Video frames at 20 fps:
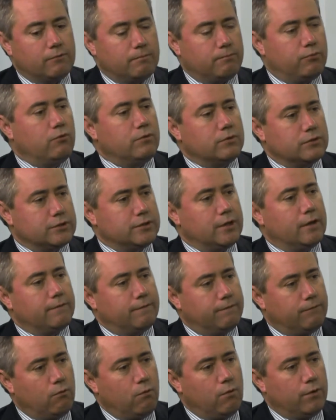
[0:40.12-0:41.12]
important step
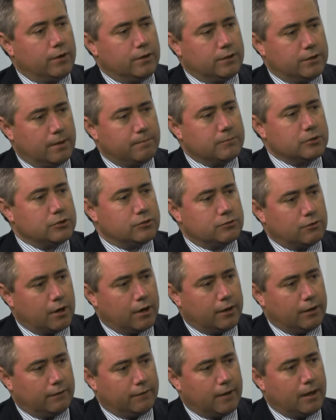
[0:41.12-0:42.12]
forward in
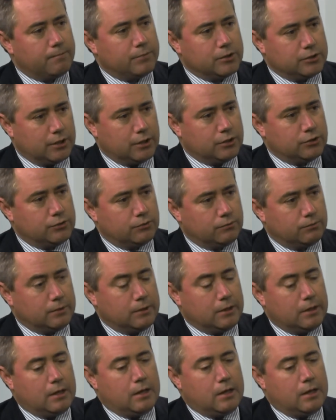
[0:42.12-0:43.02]
demonstrating that potential.